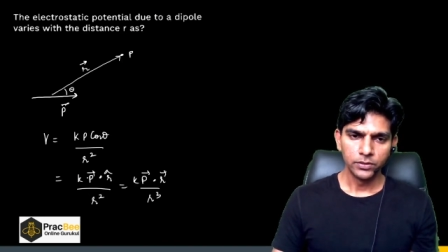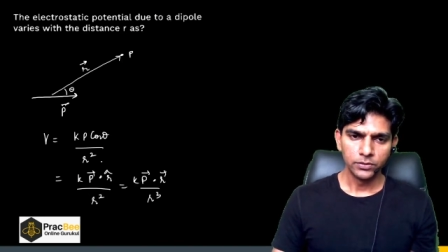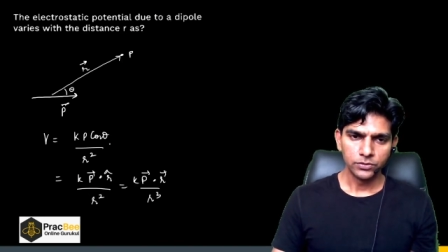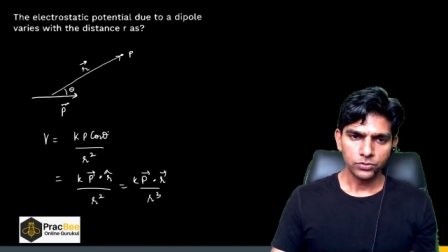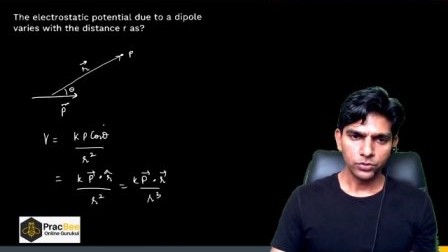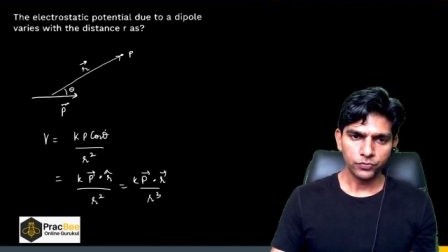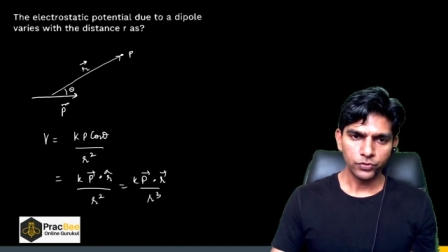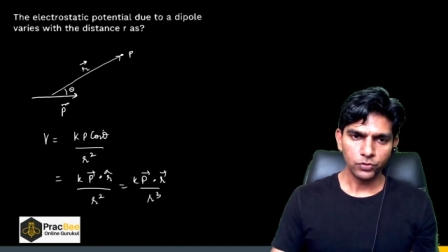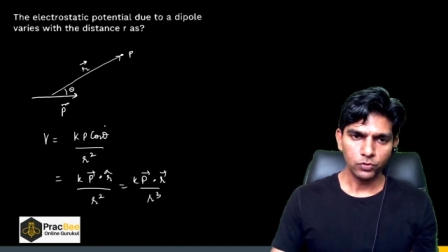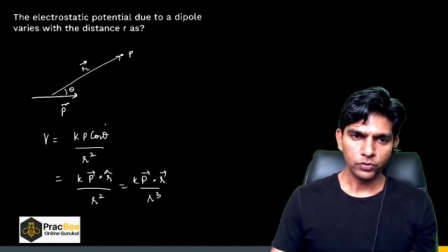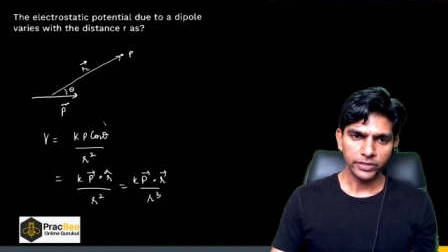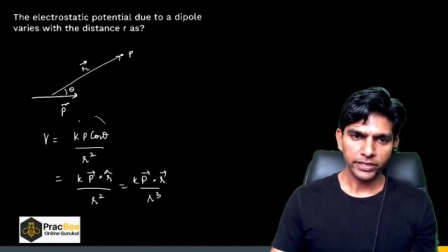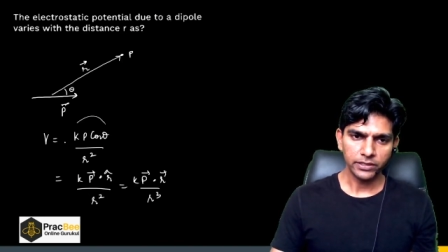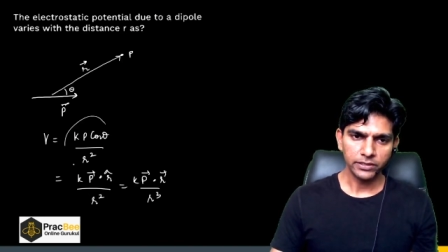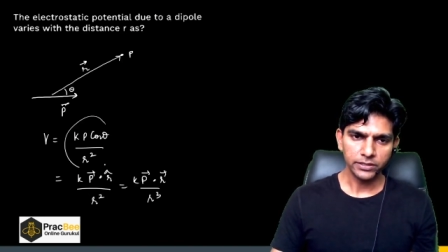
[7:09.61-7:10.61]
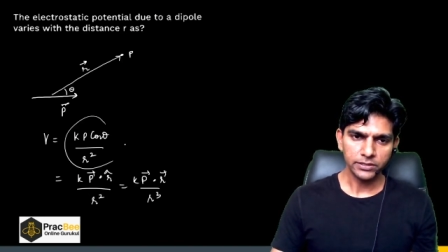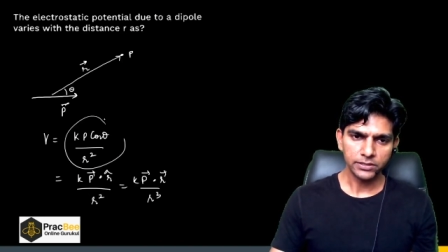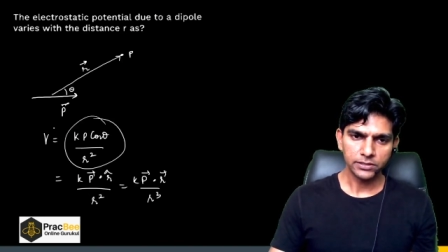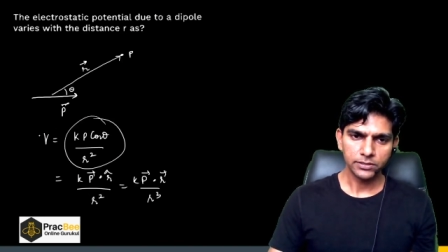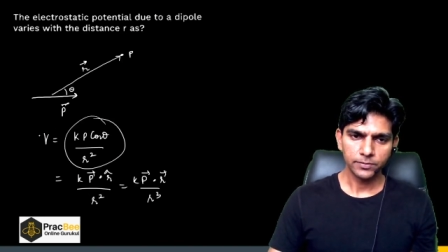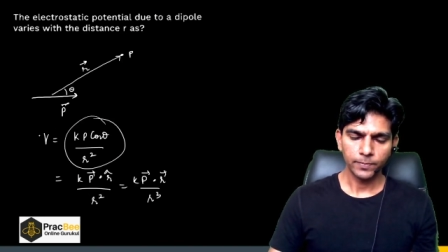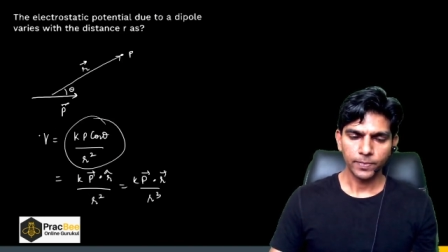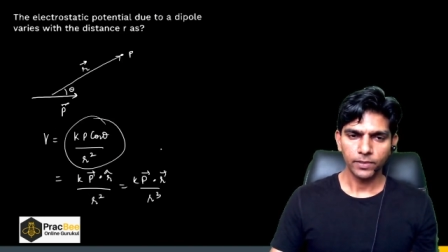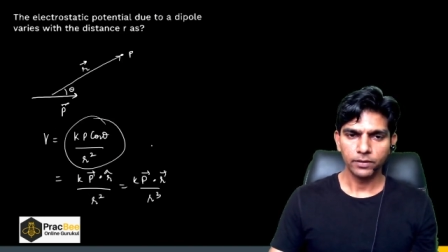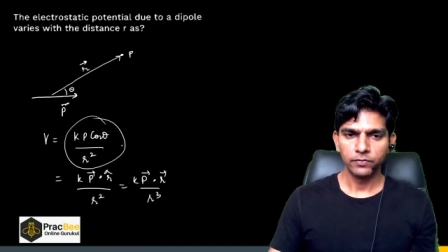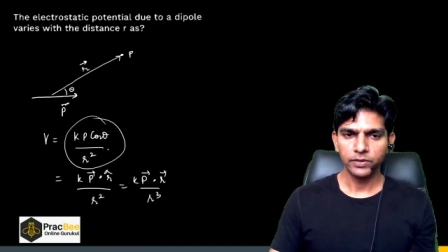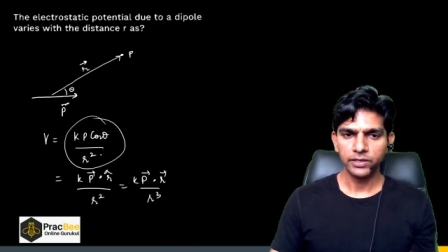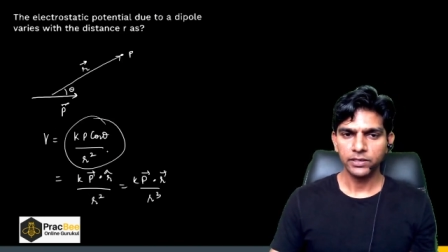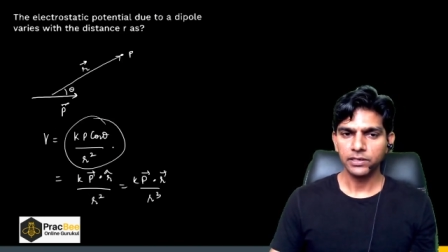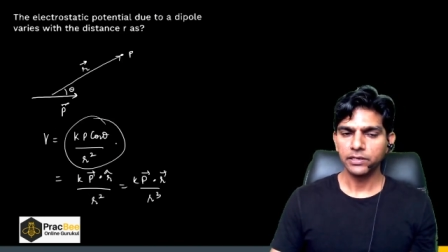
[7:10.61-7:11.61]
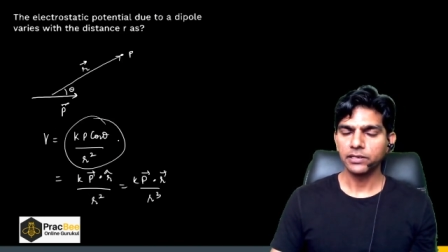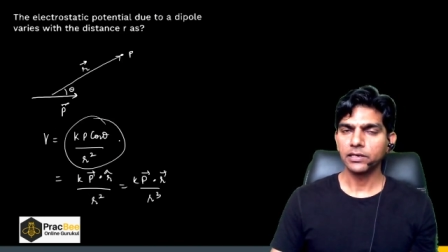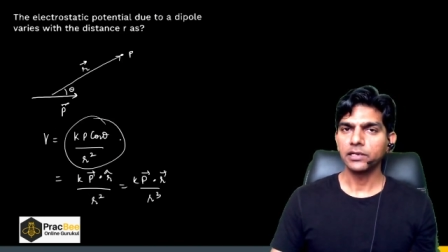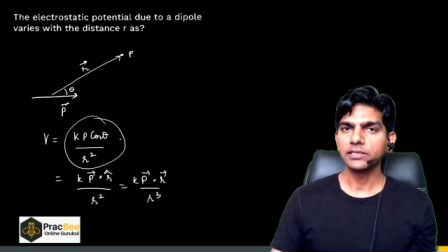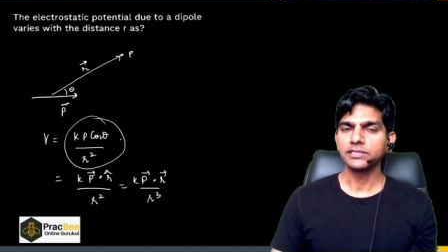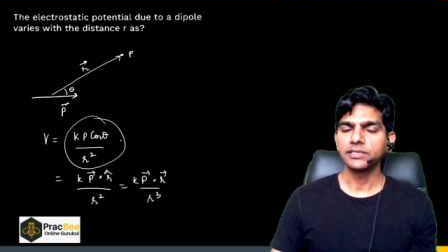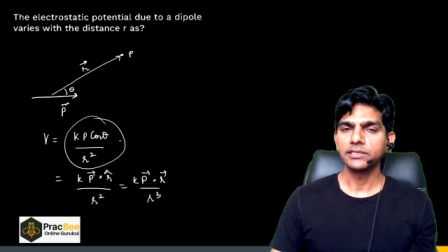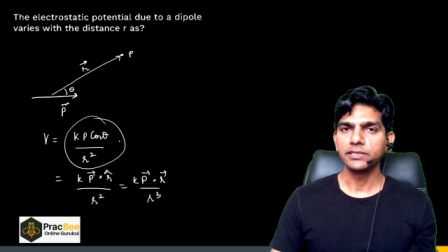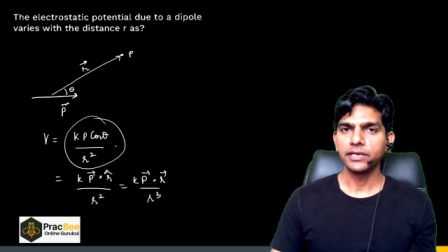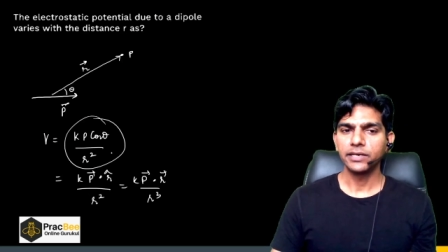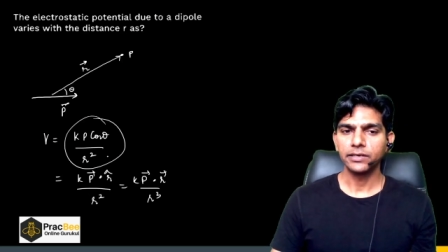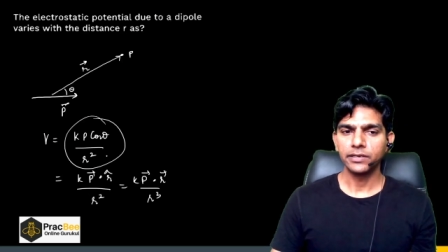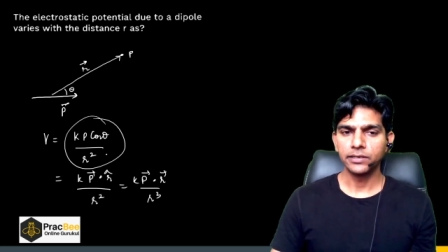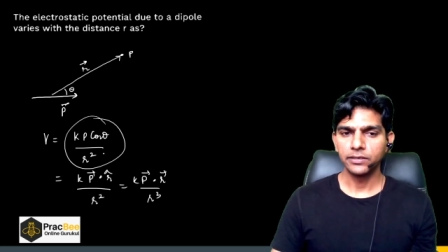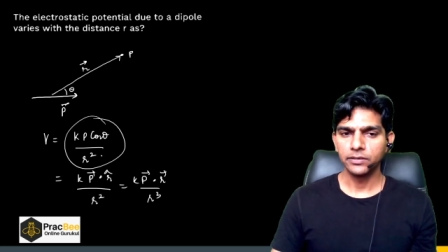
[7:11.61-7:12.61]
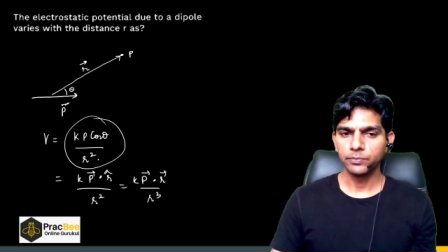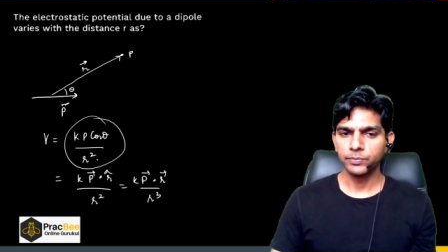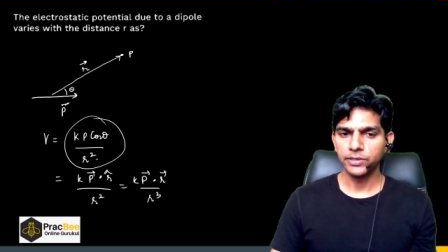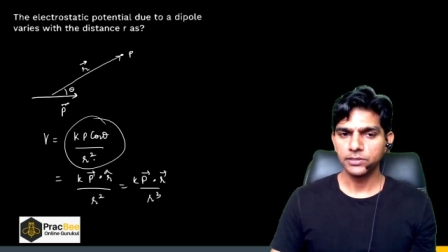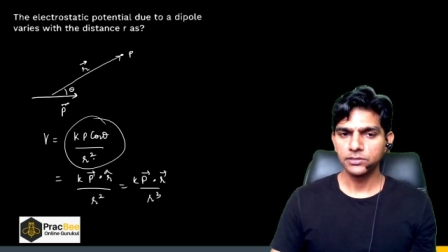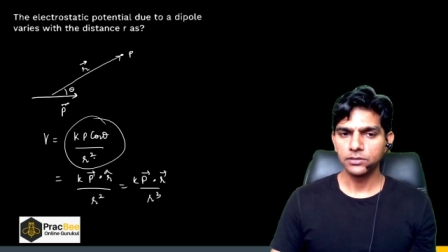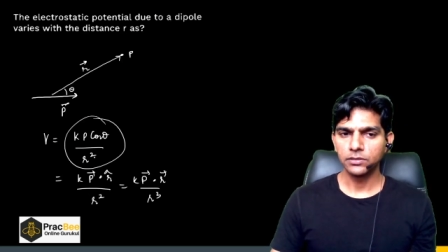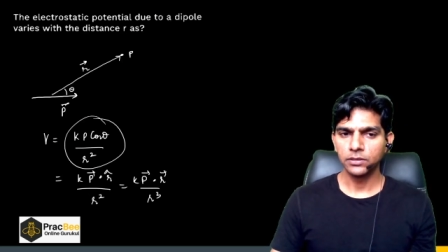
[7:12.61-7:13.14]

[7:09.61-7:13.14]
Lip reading: So if you look at this, we can clearly see that it depends,